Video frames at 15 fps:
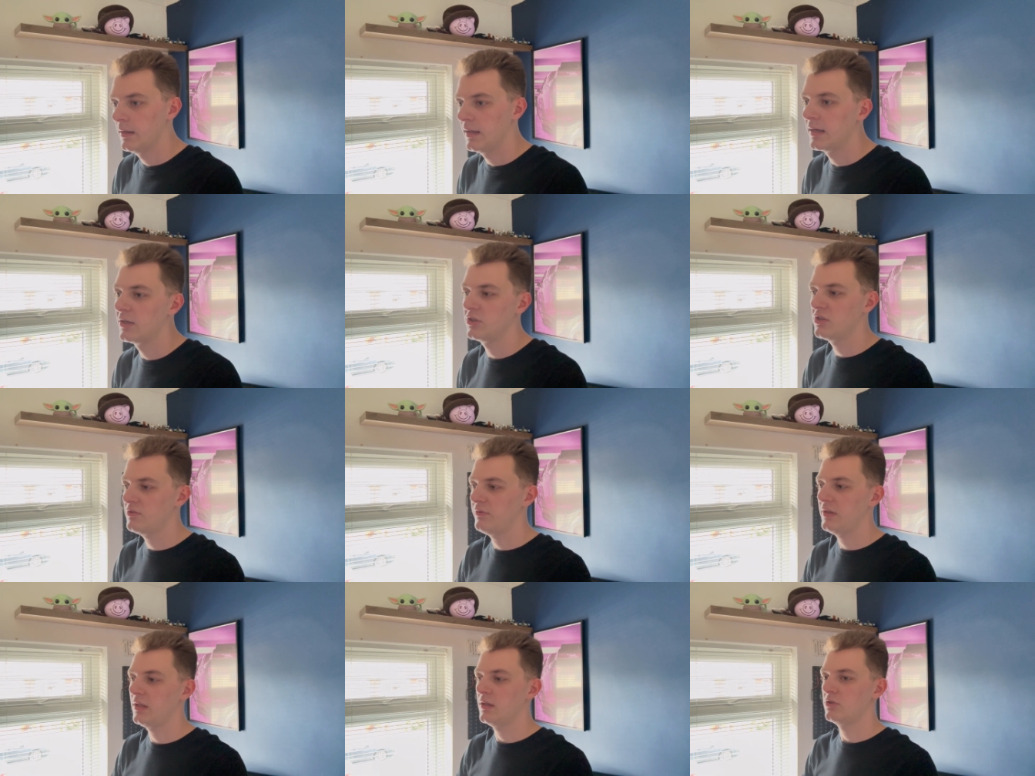And I just
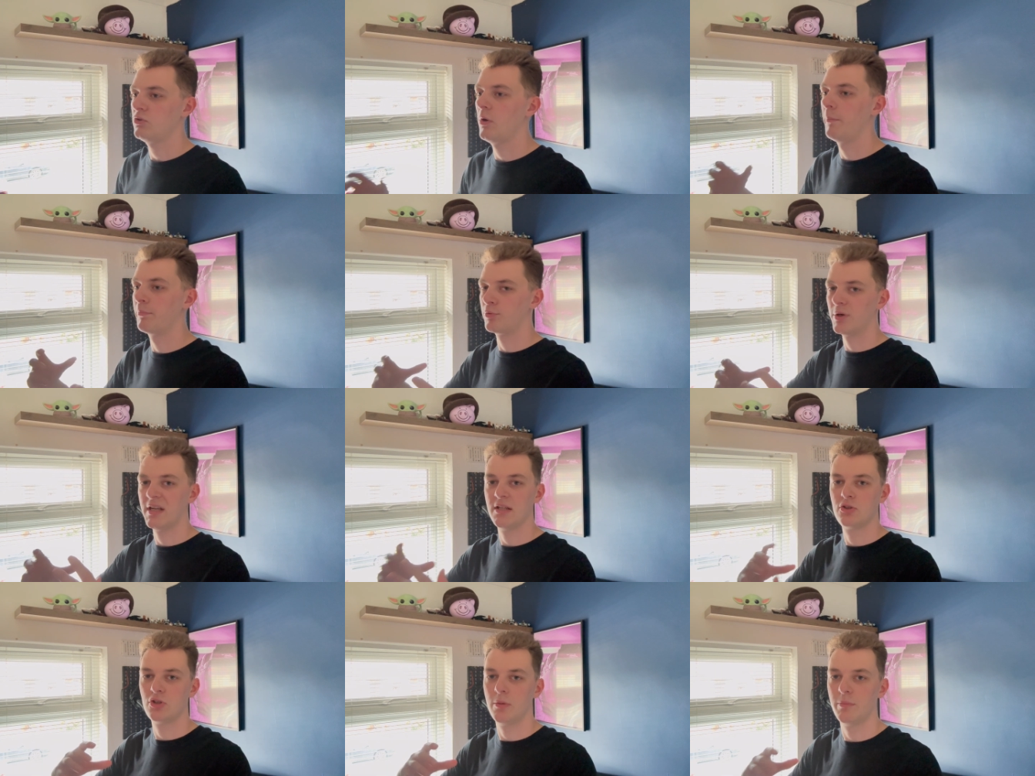think it sort of
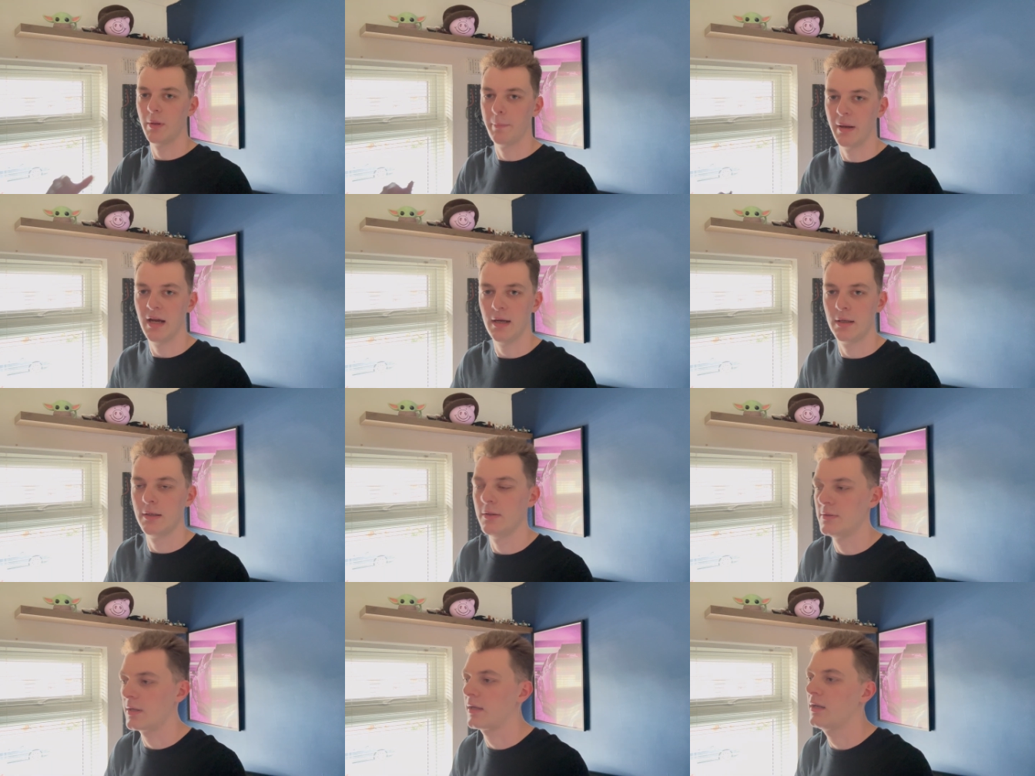breaks up the pattern
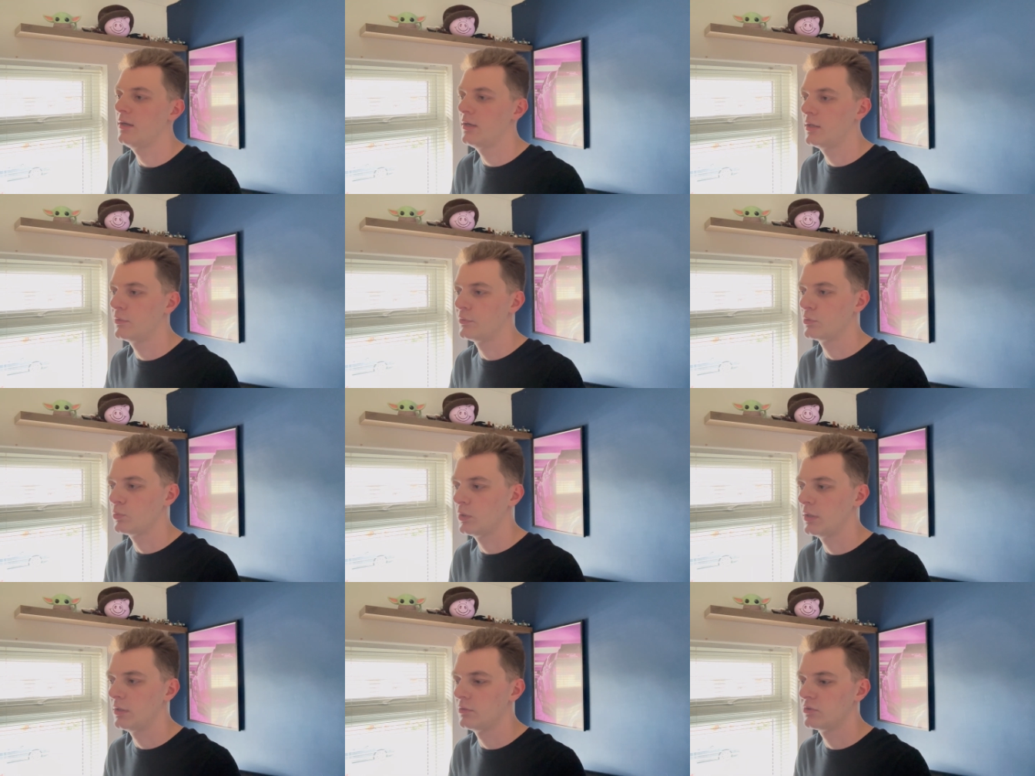in the car as
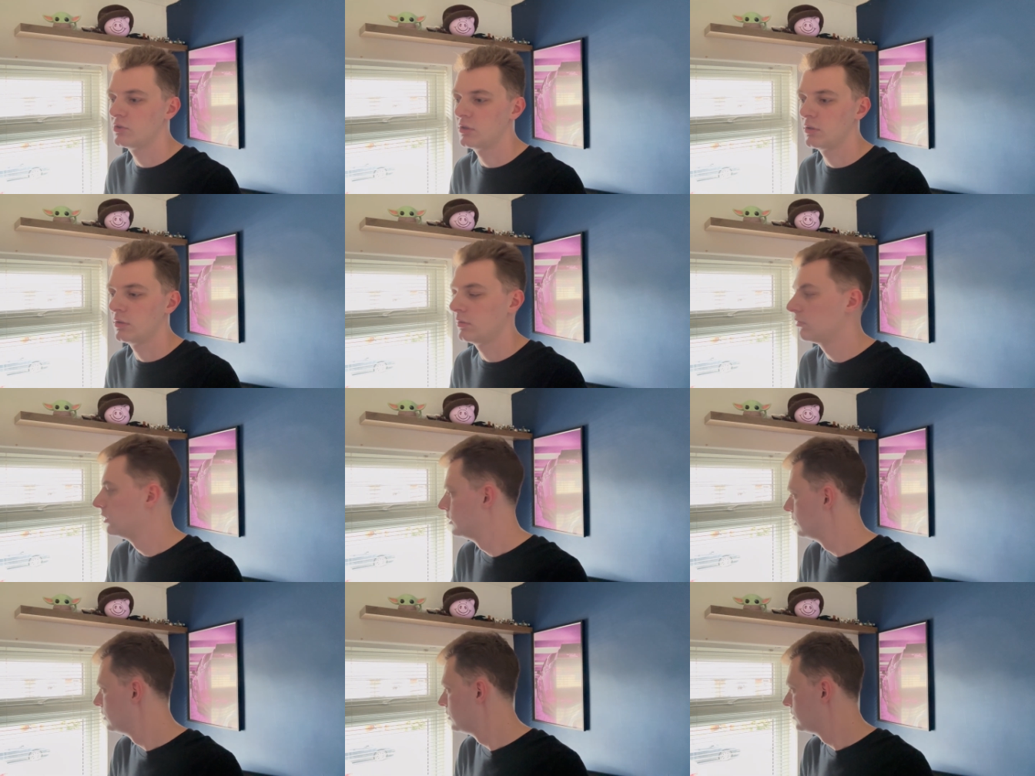well. So
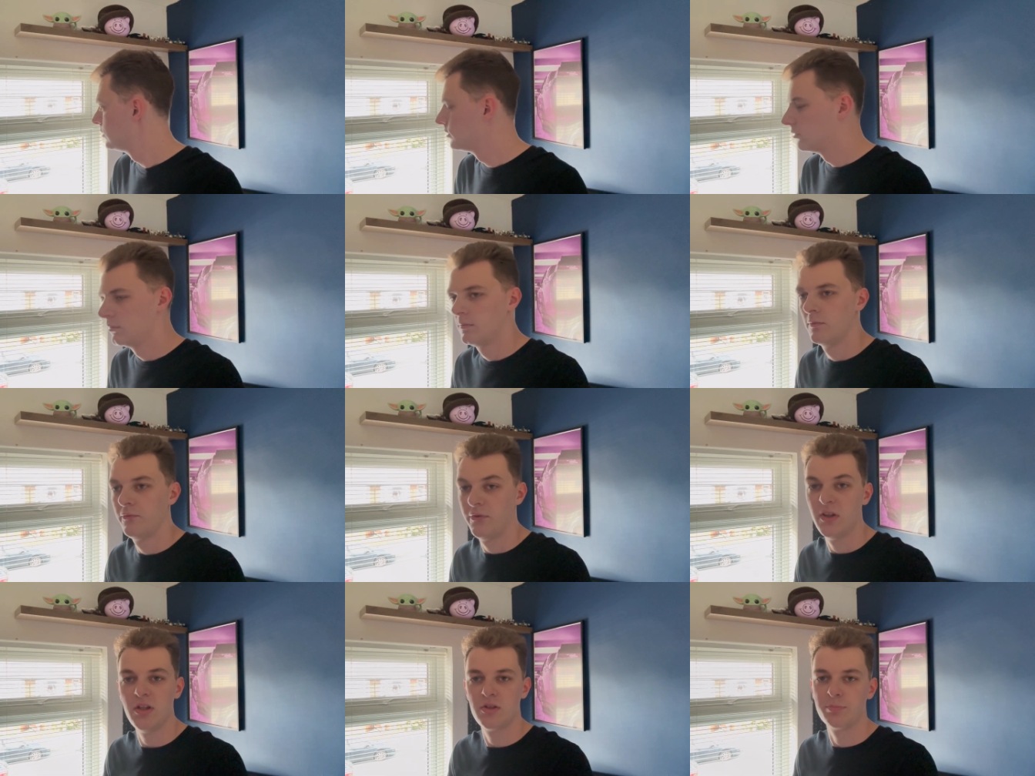
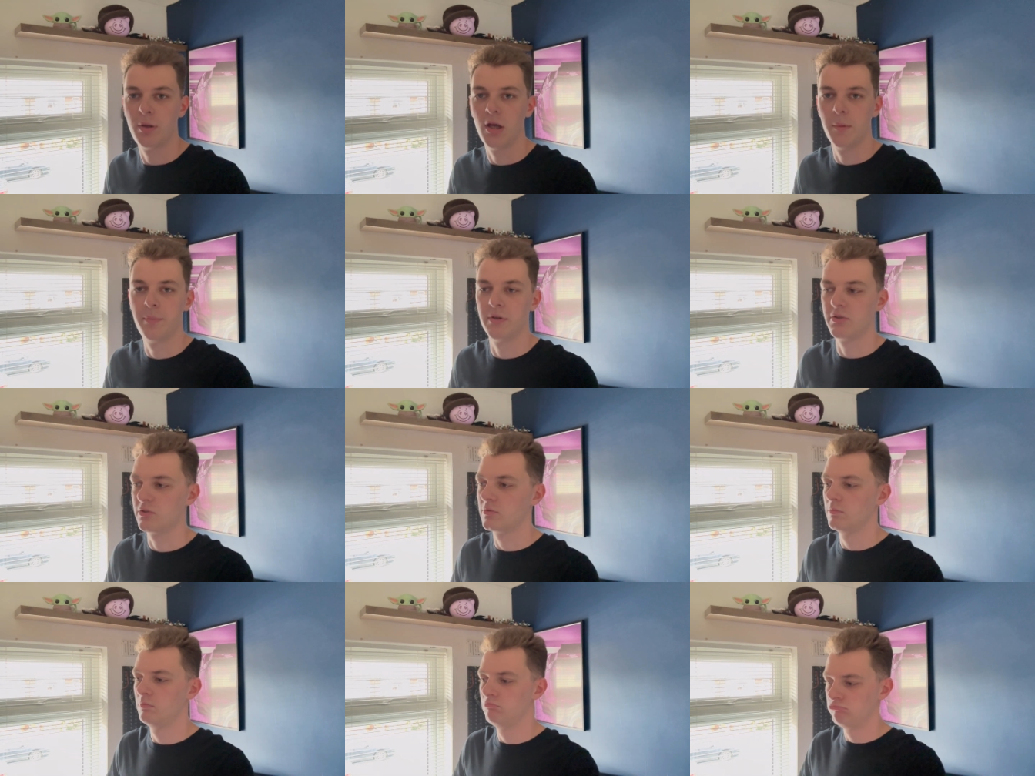for this
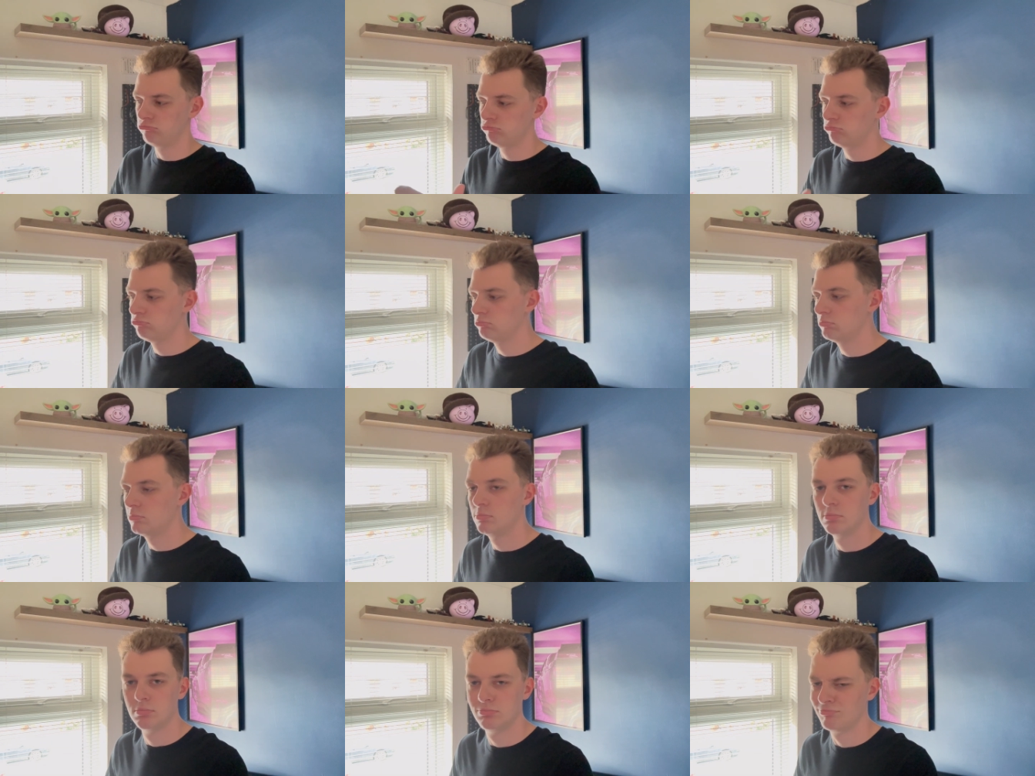purpose,
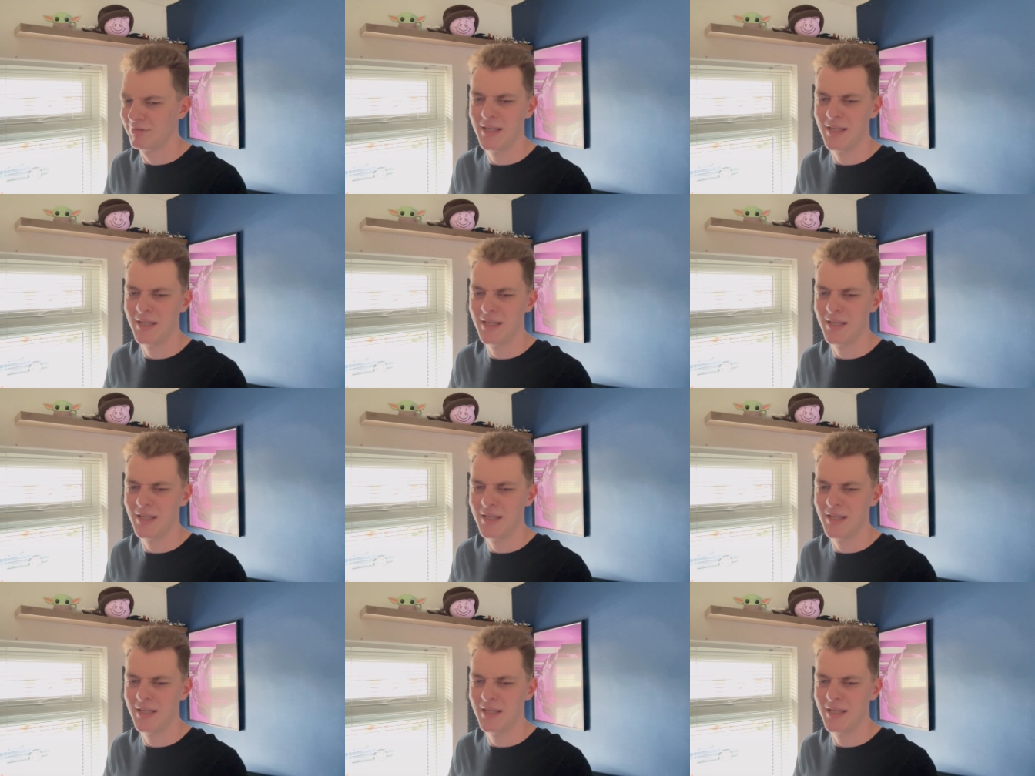I